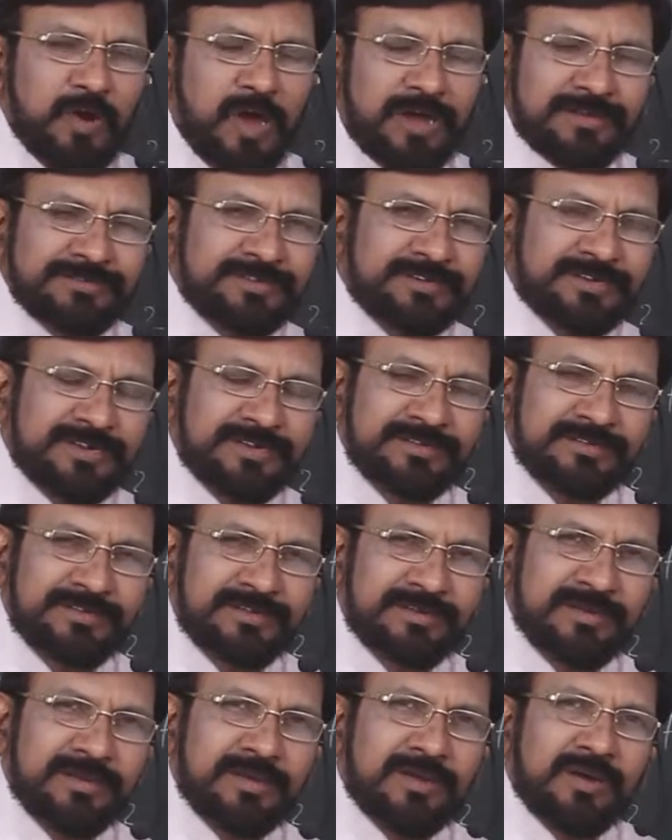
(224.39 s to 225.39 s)
answer is
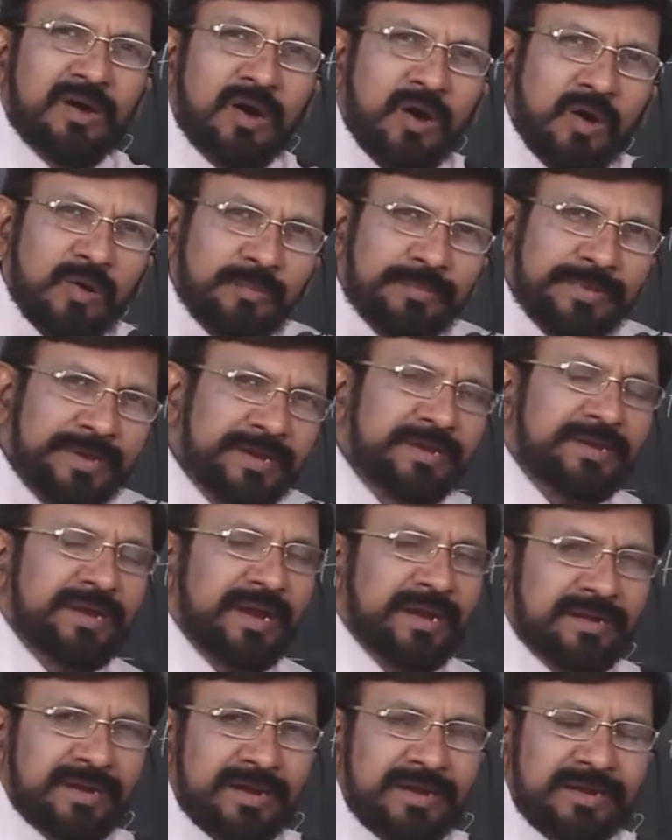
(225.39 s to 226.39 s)
how many
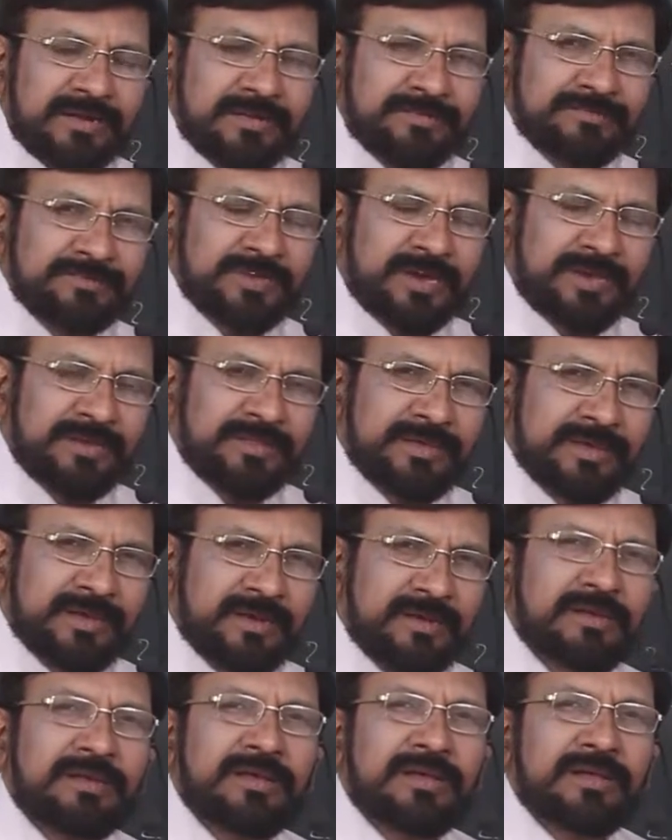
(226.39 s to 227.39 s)
data items are there,
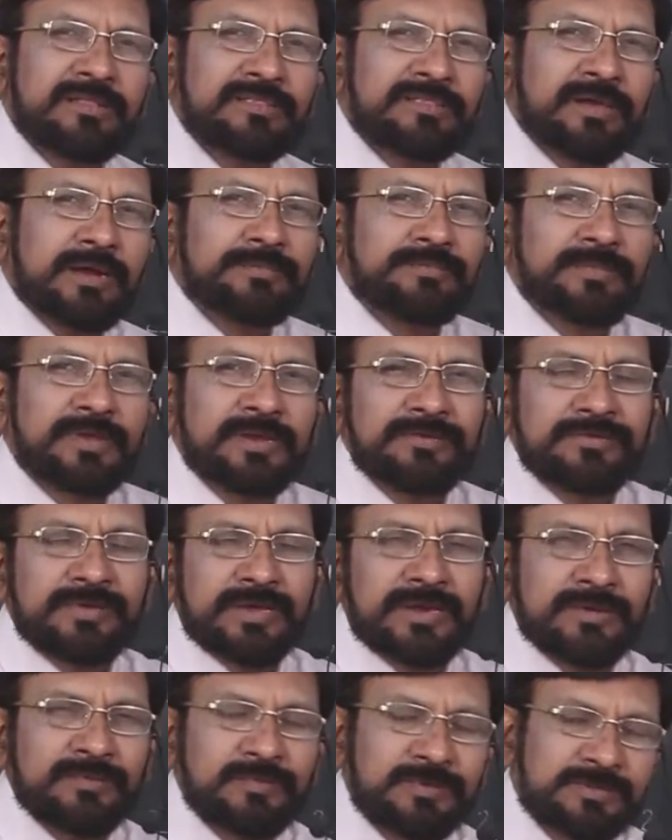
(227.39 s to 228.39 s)
that many
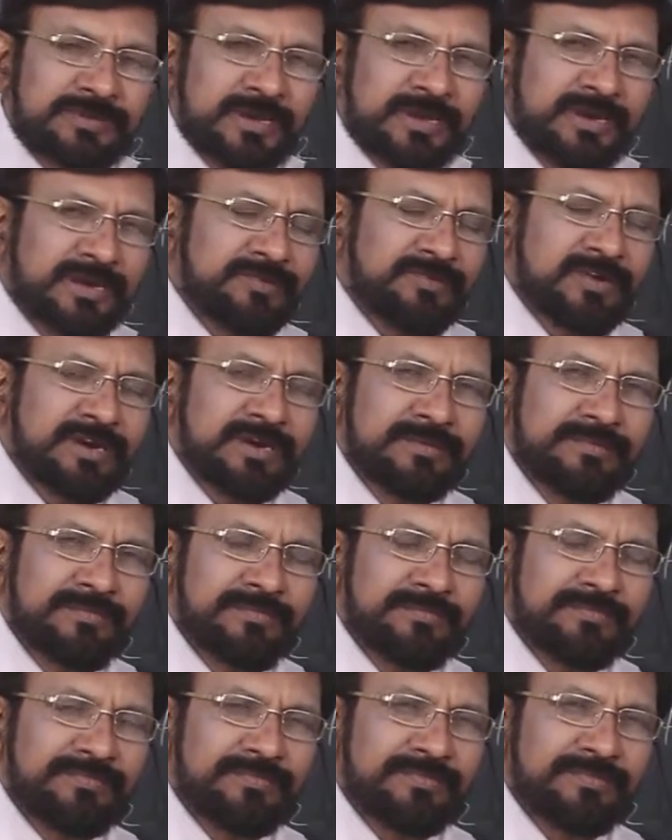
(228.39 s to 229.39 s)
variables are required.
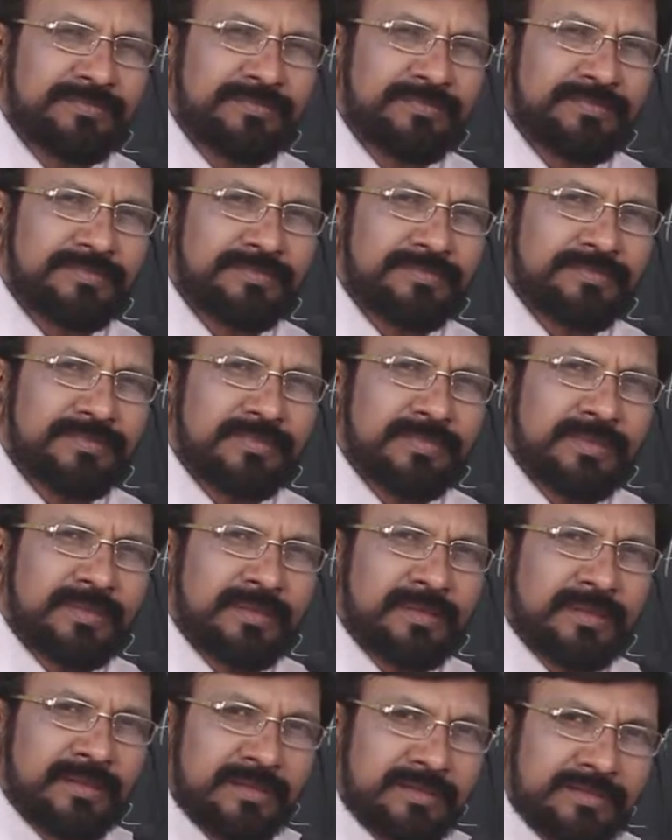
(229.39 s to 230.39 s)

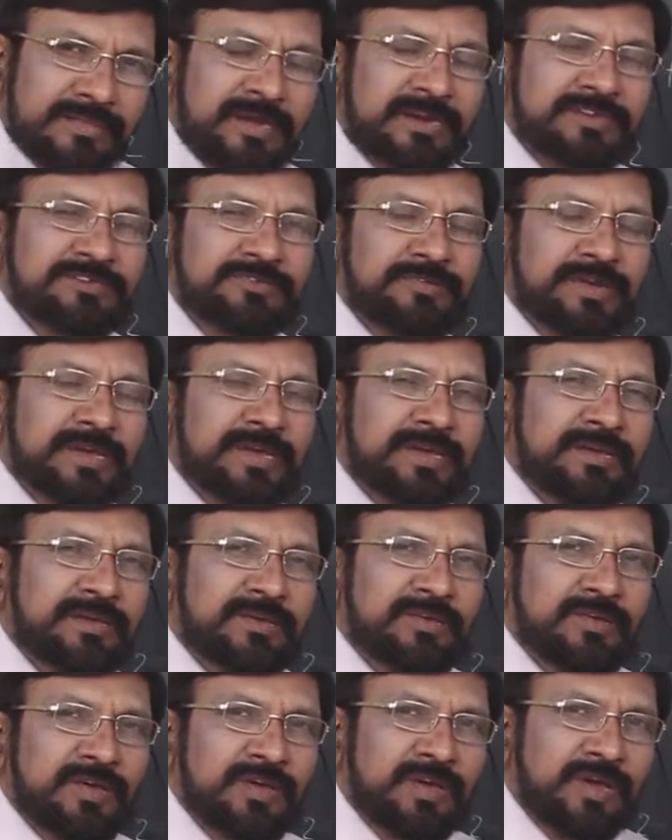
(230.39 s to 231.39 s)
That's why
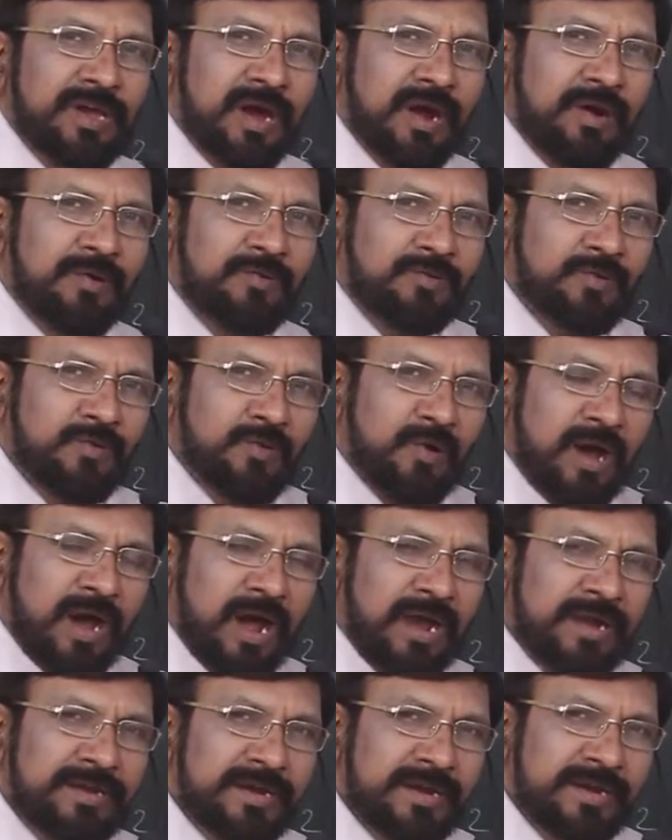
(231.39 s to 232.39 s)
you have to
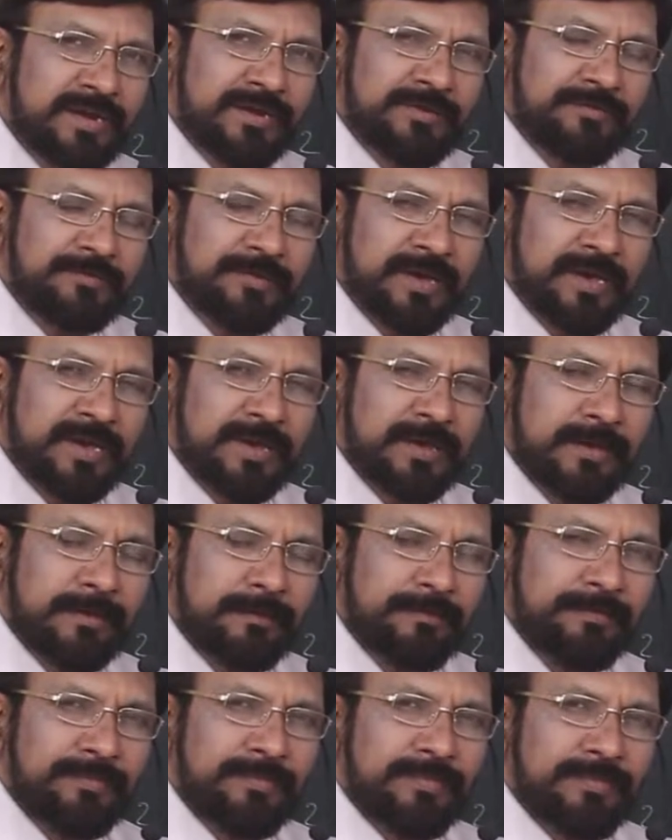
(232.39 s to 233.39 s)
identify
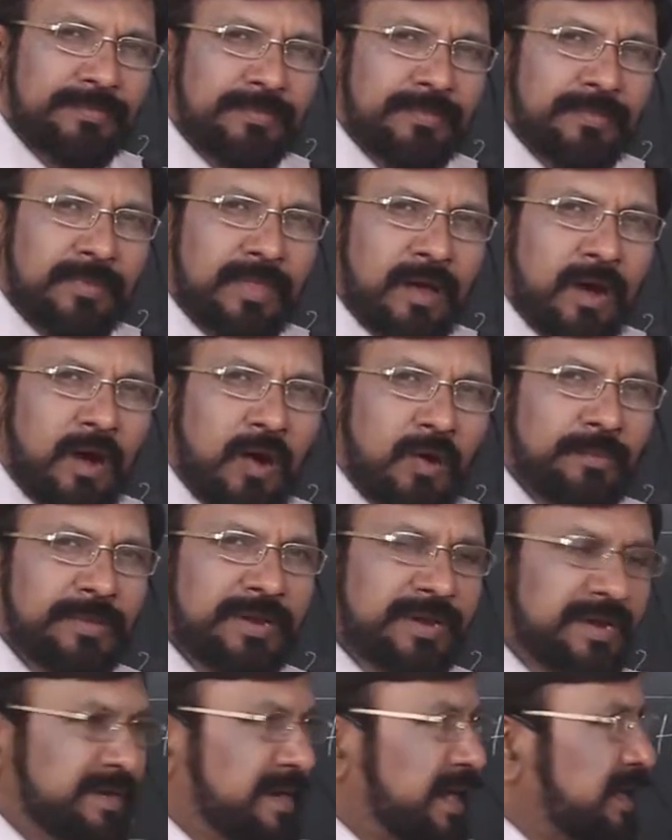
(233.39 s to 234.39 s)
how
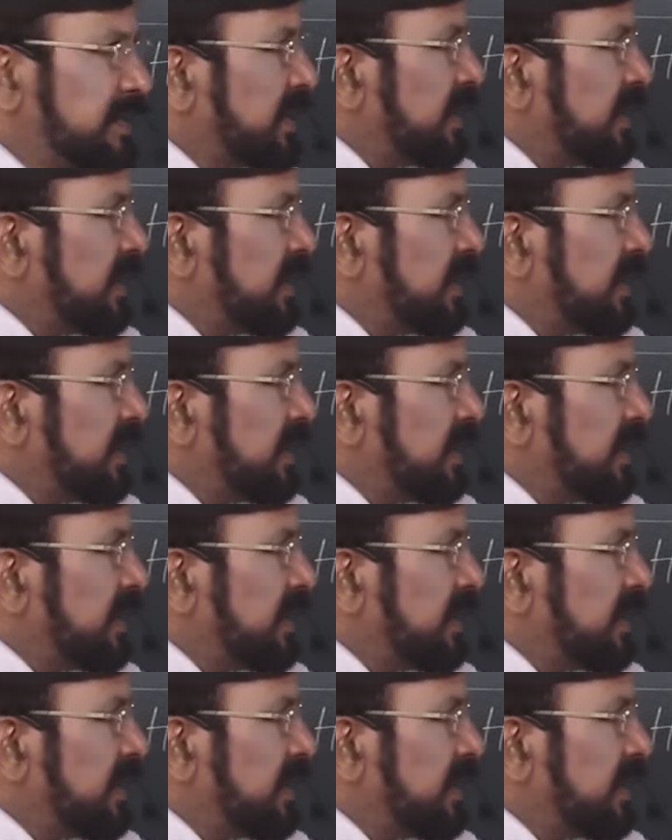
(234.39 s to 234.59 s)
many data